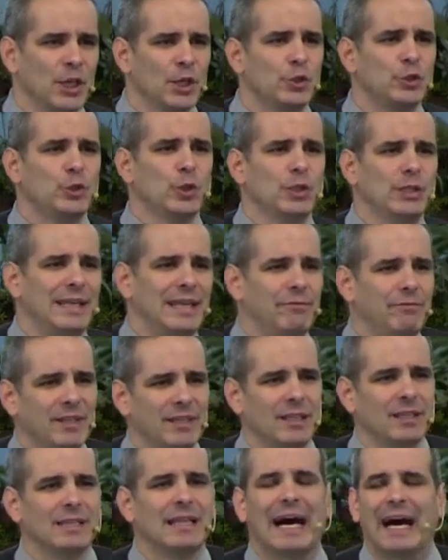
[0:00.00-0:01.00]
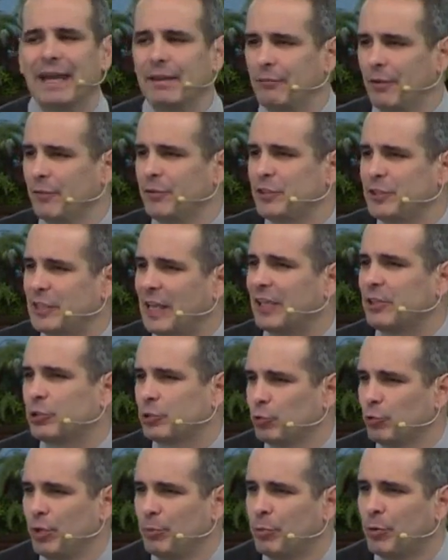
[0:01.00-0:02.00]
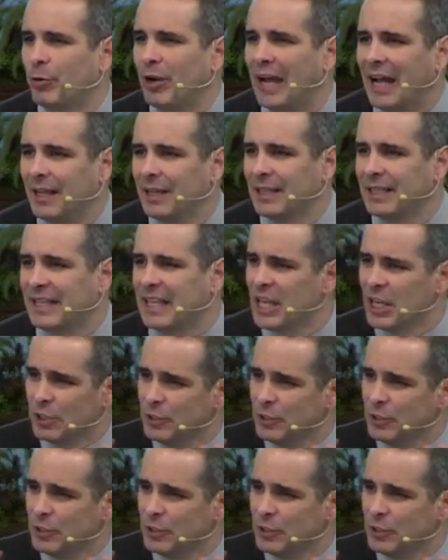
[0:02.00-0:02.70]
to live in a life of sexual immorality.